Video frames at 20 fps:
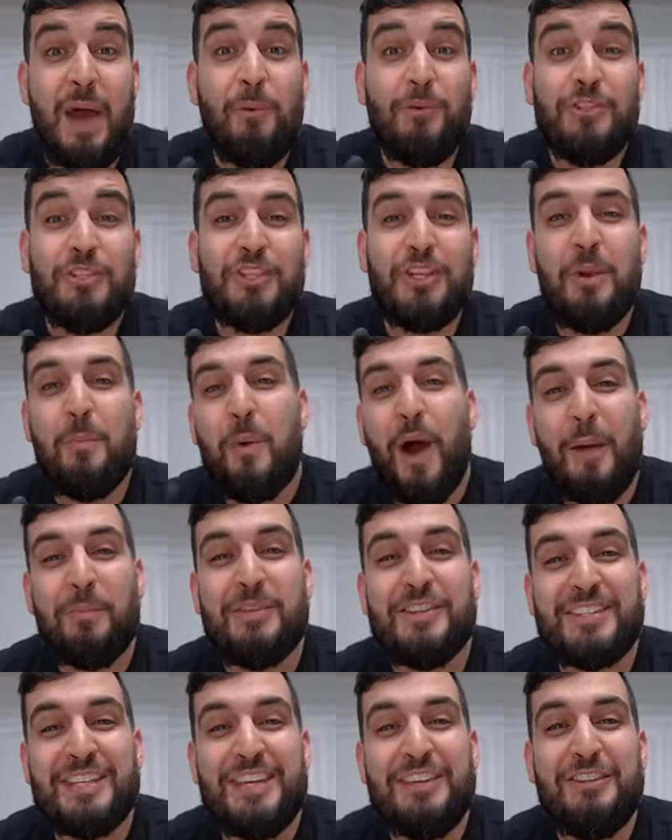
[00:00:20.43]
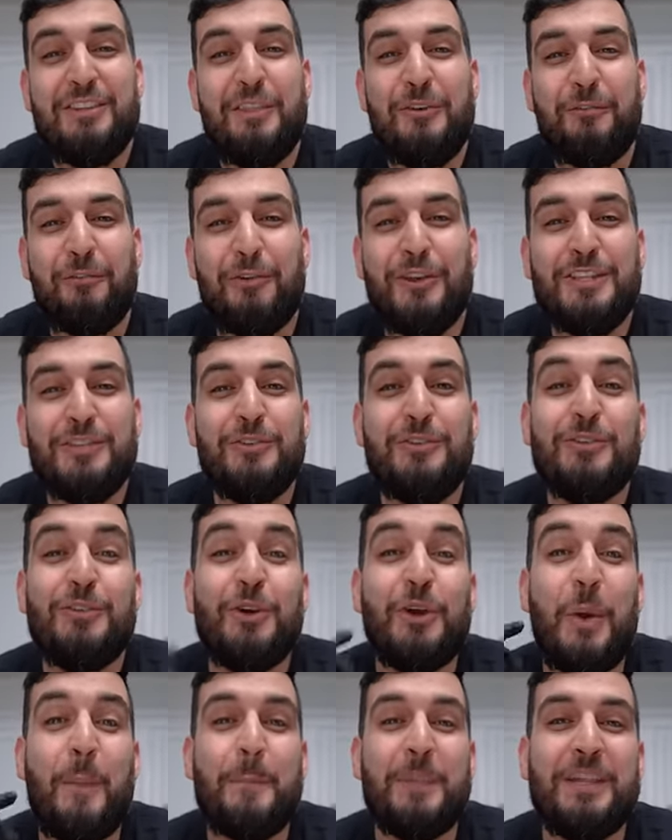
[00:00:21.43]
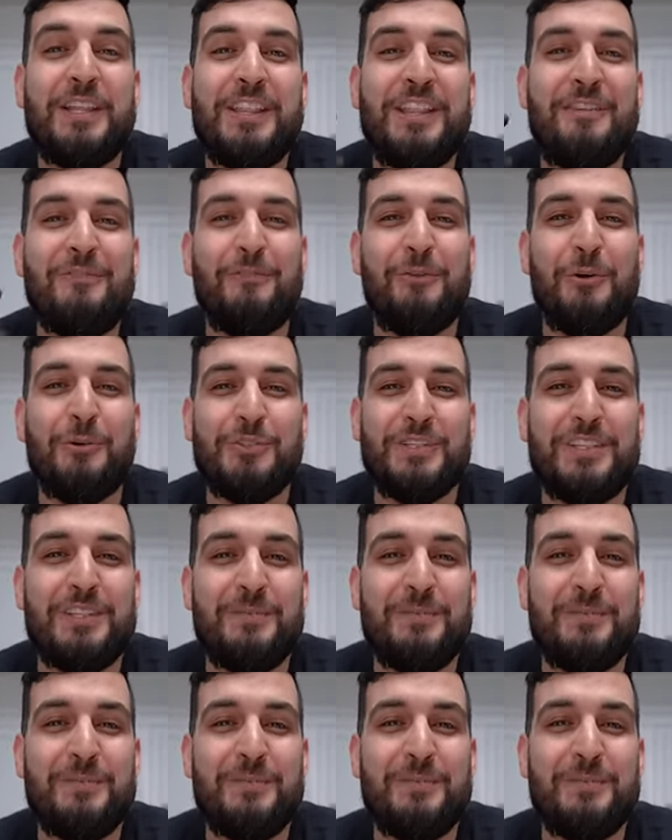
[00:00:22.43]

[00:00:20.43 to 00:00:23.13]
we're just gonna pop this into the freezer until completely frozen.